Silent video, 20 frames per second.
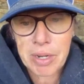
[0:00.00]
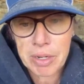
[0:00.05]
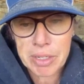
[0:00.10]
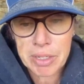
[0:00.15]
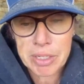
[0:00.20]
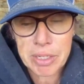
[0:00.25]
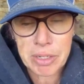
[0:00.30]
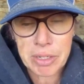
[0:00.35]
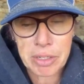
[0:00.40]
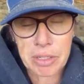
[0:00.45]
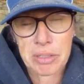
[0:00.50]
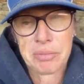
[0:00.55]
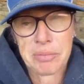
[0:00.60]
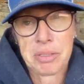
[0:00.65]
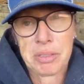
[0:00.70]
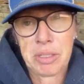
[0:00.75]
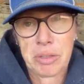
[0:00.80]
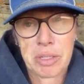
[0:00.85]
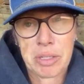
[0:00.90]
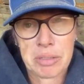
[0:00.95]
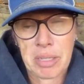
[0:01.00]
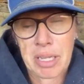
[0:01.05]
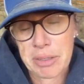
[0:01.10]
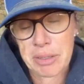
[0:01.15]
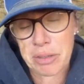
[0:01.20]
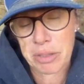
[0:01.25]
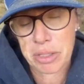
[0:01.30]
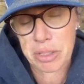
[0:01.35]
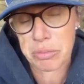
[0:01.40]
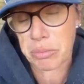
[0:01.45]
farrier, you can
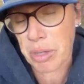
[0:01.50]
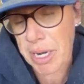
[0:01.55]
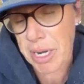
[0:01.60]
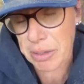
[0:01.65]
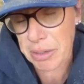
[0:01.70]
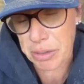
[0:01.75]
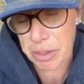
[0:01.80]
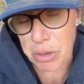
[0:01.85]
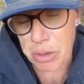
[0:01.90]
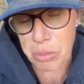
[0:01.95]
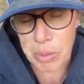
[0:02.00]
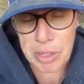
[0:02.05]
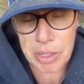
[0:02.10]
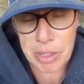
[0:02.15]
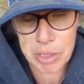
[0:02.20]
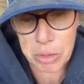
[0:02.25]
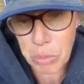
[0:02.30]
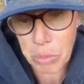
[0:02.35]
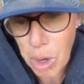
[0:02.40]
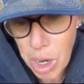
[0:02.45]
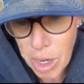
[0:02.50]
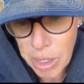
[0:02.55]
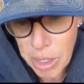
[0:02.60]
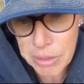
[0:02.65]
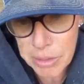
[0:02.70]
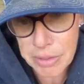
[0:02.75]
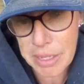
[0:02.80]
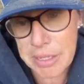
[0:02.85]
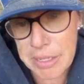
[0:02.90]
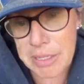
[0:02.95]
let your rider know where you
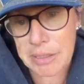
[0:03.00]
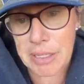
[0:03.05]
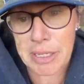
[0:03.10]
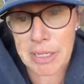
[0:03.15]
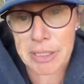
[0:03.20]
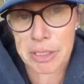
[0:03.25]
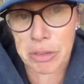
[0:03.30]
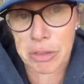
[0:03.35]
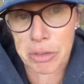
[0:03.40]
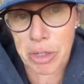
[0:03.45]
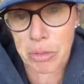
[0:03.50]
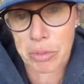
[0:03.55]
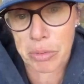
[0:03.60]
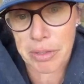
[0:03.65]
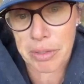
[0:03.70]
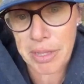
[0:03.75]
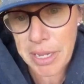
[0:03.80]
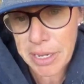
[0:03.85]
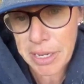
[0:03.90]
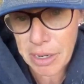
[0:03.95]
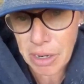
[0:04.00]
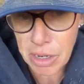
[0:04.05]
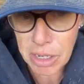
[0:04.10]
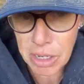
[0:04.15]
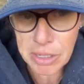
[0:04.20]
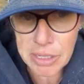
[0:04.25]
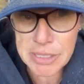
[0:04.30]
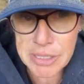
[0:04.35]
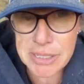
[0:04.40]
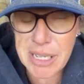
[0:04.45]
are. They can let you know where they
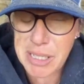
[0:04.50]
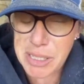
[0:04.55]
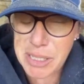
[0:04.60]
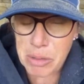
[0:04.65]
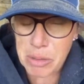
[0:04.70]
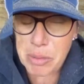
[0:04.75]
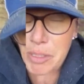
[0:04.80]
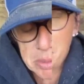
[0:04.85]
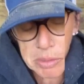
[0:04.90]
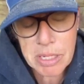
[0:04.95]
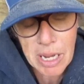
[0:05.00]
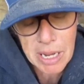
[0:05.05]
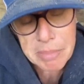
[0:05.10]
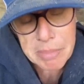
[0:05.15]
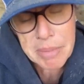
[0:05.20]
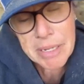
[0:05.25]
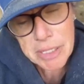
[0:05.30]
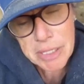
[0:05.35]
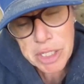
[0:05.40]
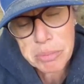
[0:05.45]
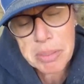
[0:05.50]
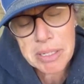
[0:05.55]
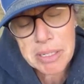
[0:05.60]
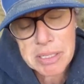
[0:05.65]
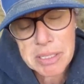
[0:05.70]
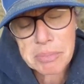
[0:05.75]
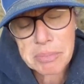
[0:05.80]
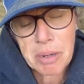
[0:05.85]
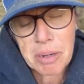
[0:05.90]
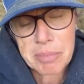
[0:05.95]
are. Time management
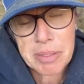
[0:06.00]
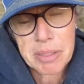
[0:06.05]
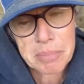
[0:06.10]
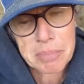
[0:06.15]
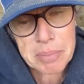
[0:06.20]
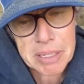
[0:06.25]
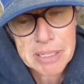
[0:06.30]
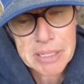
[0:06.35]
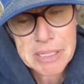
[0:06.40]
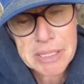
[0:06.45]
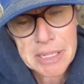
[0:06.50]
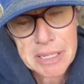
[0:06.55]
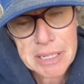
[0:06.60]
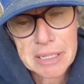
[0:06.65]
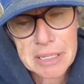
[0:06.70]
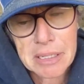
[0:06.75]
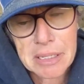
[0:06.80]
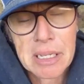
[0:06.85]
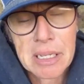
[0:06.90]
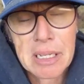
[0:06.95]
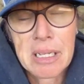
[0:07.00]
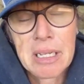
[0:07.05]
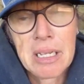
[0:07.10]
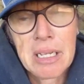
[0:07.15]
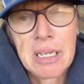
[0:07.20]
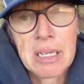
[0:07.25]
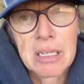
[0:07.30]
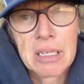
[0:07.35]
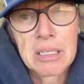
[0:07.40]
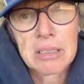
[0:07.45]
is probably the biggest thing.
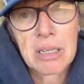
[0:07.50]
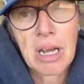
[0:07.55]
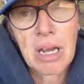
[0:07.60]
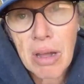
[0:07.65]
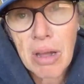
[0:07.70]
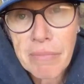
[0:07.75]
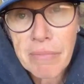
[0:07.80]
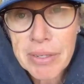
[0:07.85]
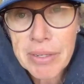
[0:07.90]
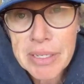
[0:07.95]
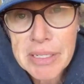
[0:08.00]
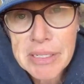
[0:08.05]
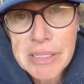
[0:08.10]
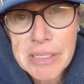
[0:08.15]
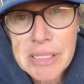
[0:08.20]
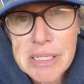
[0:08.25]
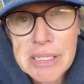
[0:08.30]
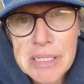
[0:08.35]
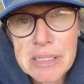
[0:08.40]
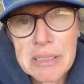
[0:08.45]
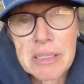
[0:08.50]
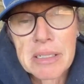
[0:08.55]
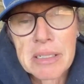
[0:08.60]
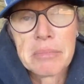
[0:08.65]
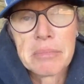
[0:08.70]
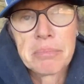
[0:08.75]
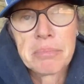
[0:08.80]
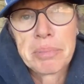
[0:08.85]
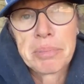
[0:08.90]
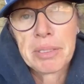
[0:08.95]
Confidence,
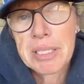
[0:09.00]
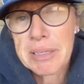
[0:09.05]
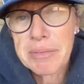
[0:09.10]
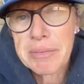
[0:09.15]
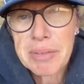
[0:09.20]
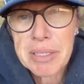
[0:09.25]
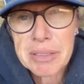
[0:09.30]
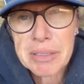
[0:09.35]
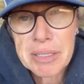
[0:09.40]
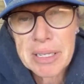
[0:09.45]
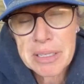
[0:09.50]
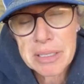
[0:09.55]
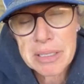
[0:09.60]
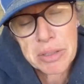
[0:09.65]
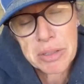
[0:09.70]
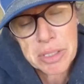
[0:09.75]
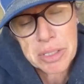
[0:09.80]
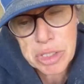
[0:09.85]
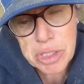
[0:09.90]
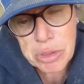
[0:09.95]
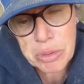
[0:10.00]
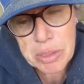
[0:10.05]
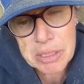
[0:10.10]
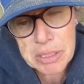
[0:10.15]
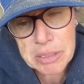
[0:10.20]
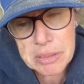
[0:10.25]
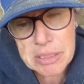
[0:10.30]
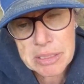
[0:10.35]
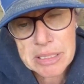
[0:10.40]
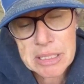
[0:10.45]
believing that you can do
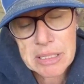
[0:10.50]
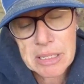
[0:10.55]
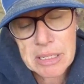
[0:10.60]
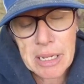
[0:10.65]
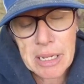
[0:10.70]
it,